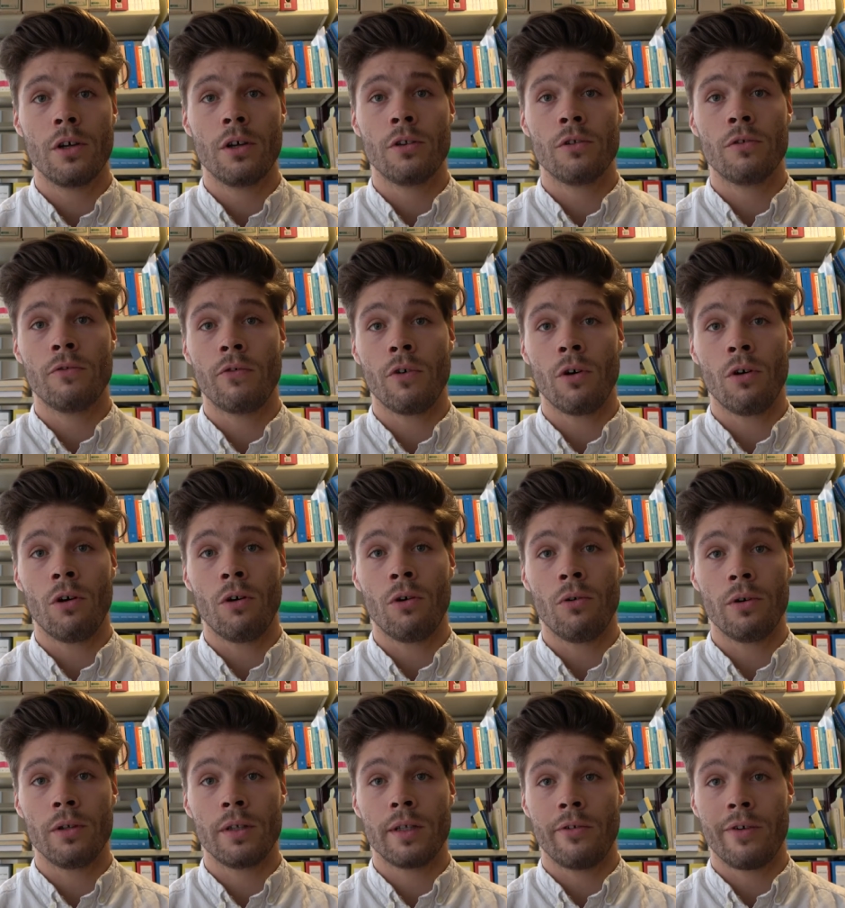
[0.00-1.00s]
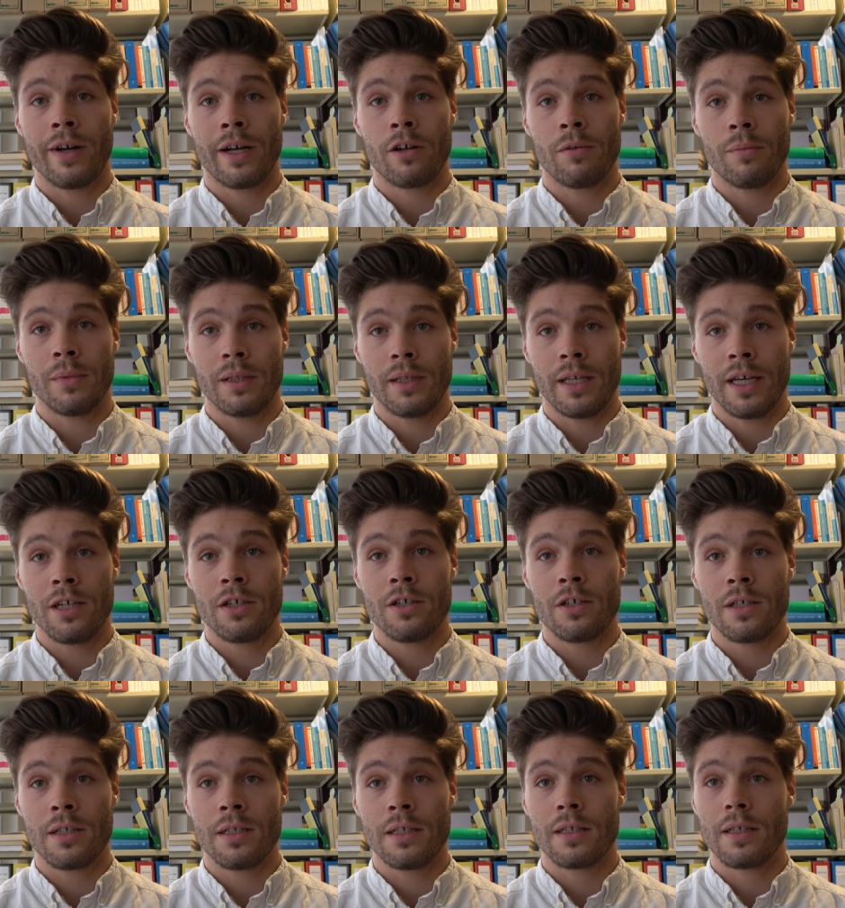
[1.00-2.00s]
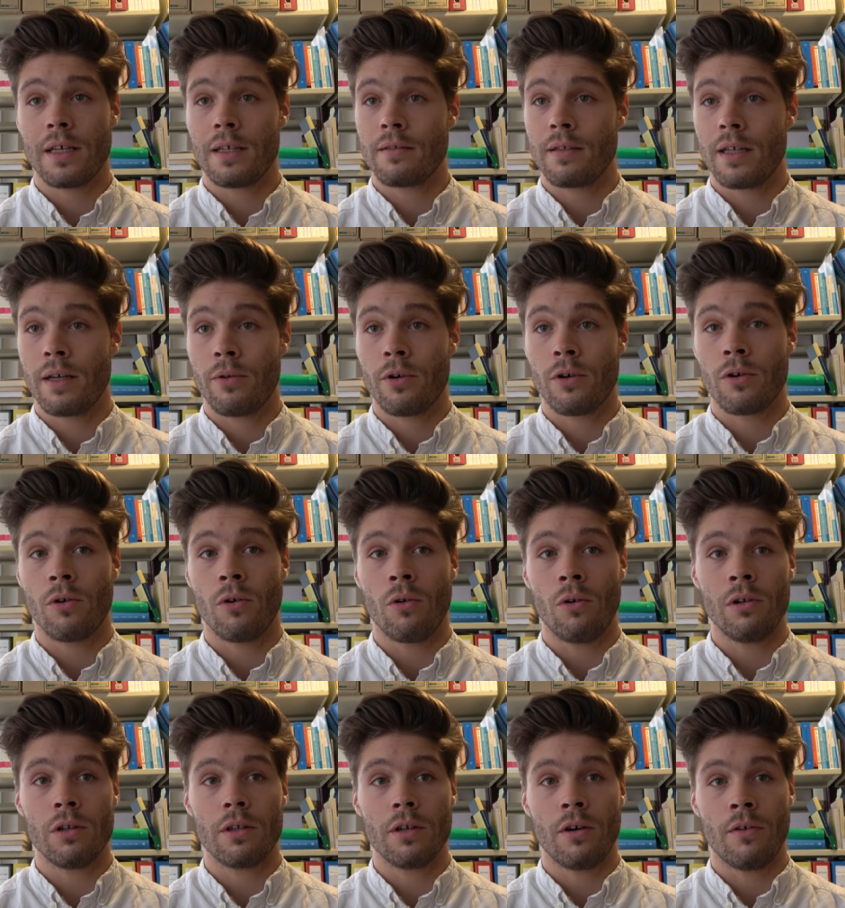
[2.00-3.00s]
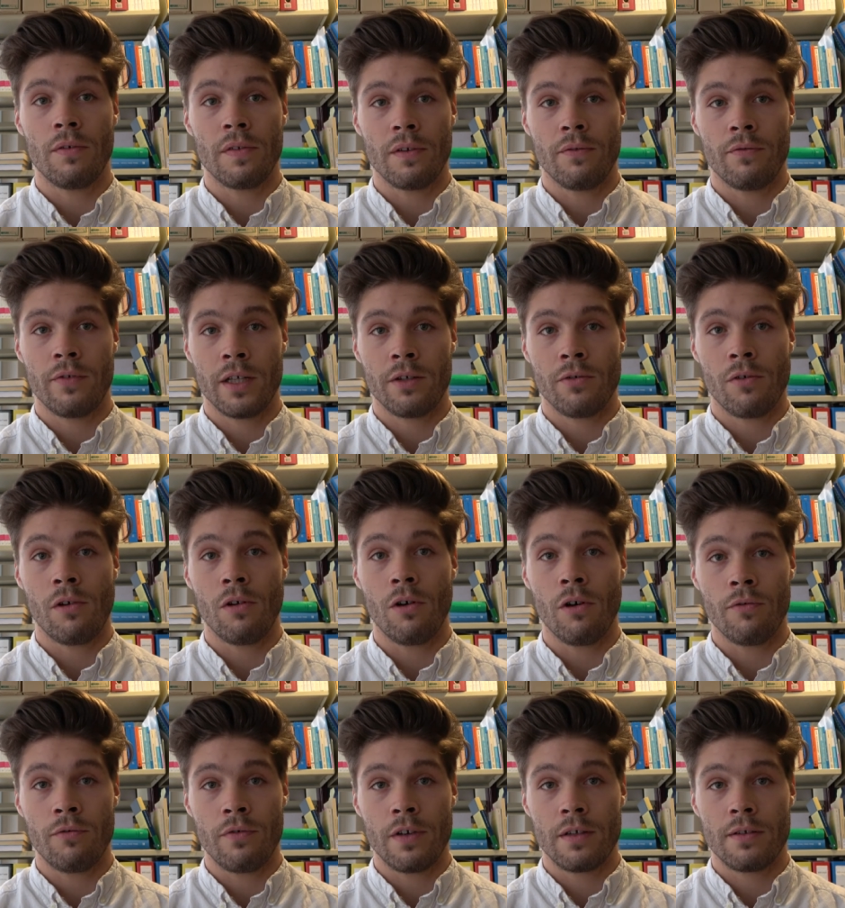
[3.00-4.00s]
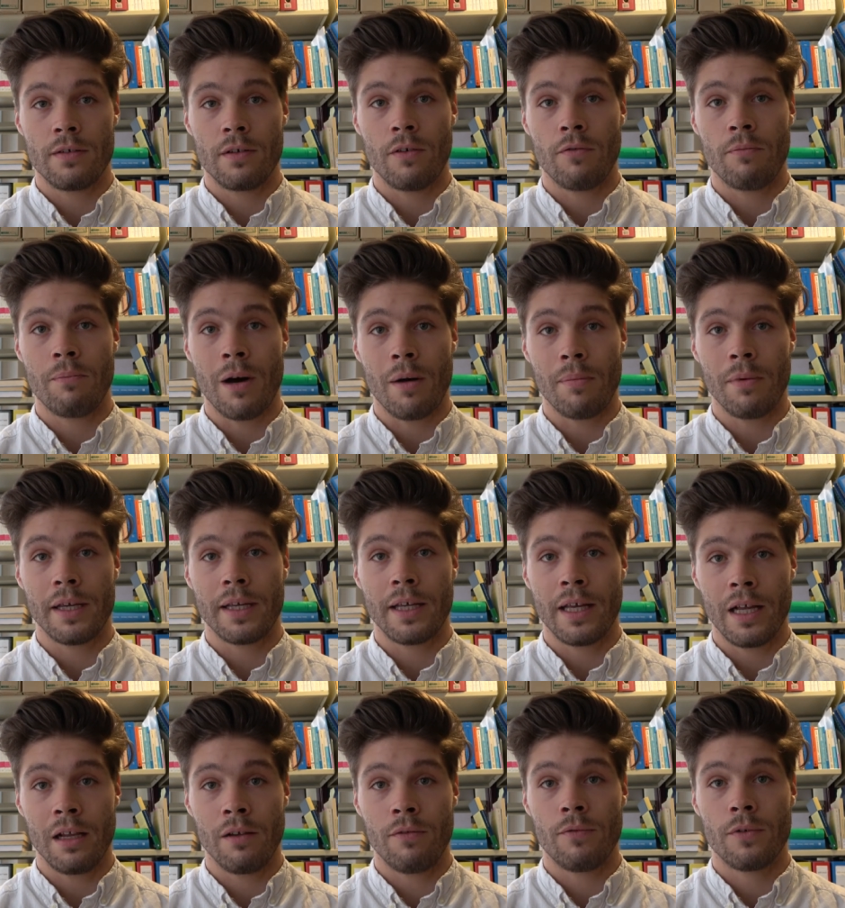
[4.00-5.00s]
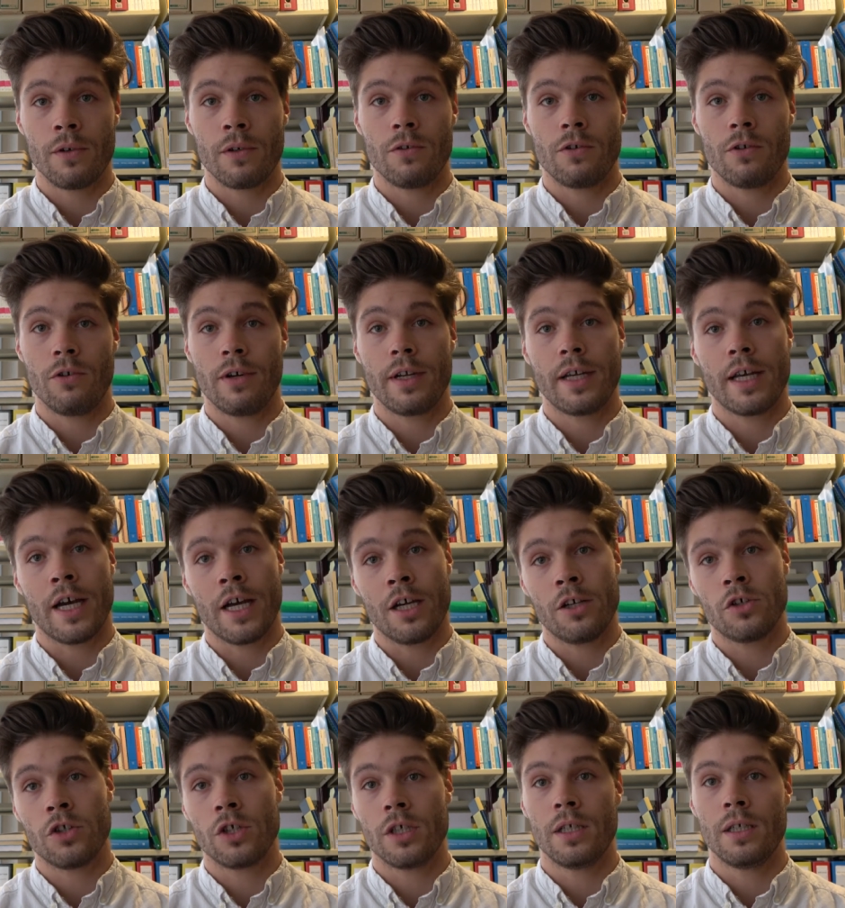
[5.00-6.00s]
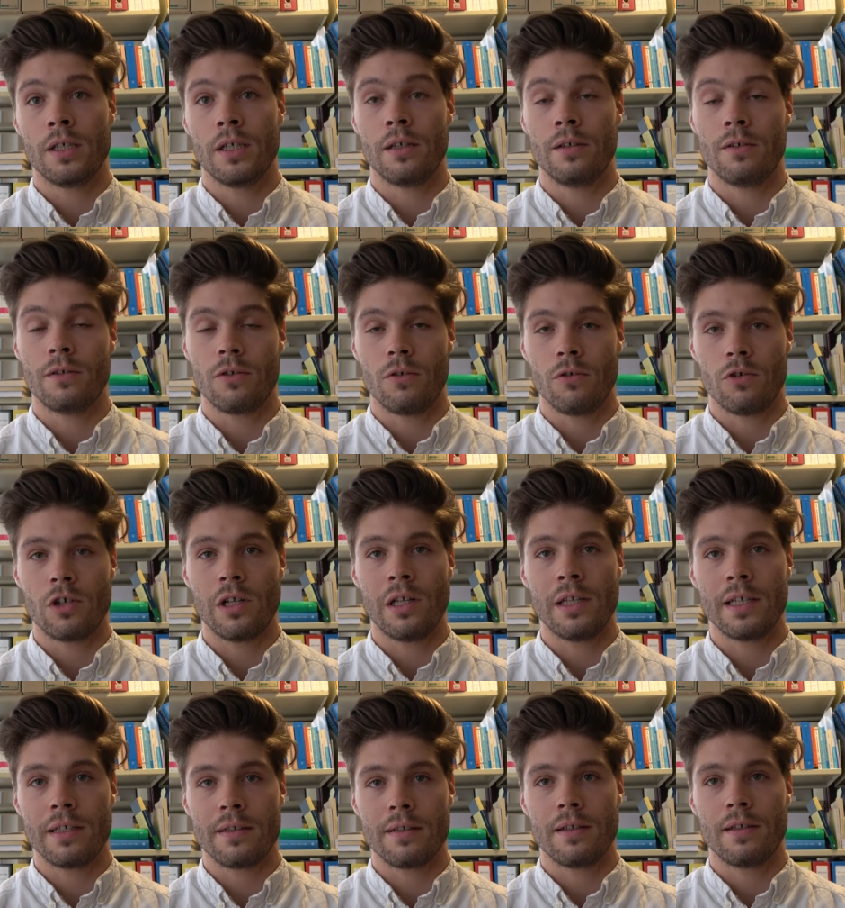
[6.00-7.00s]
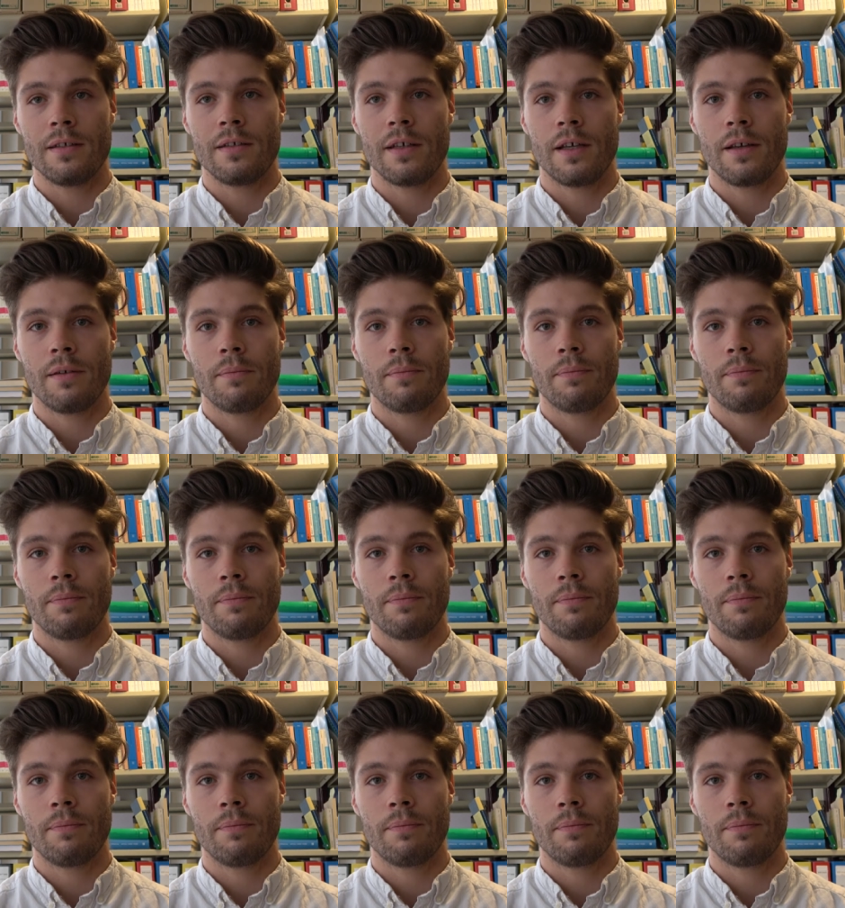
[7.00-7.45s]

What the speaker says: to follow the recommendations, as they were called, of the Federal Office of Public Health concerning hygiene and social distancing.